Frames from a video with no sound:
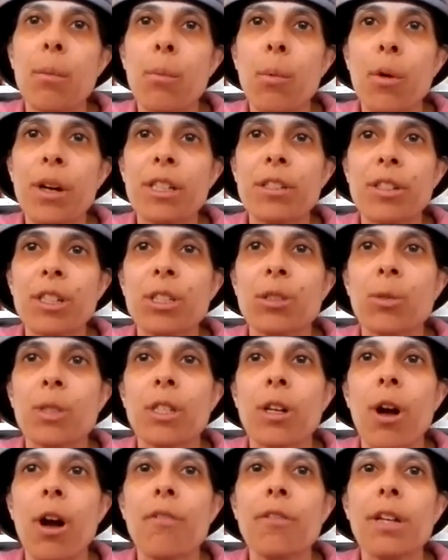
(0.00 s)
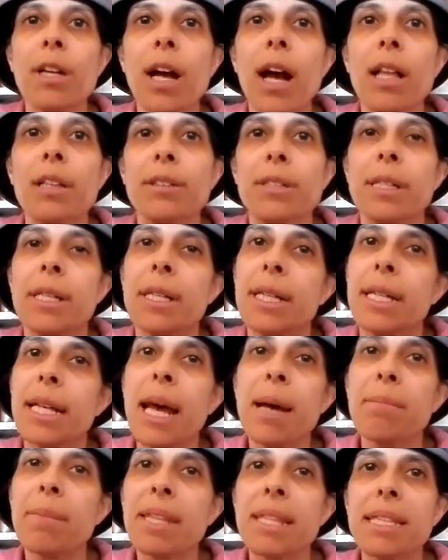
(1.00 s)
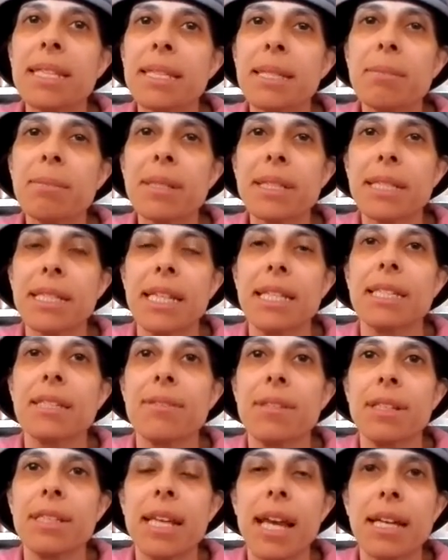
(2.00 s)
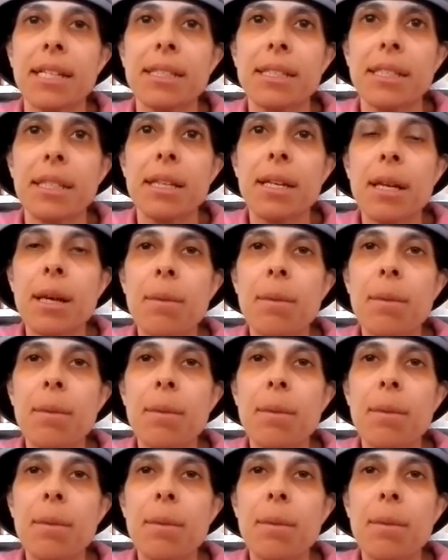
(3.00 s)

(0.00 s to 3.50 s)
portraits which are often colored not by the simple sense of the text,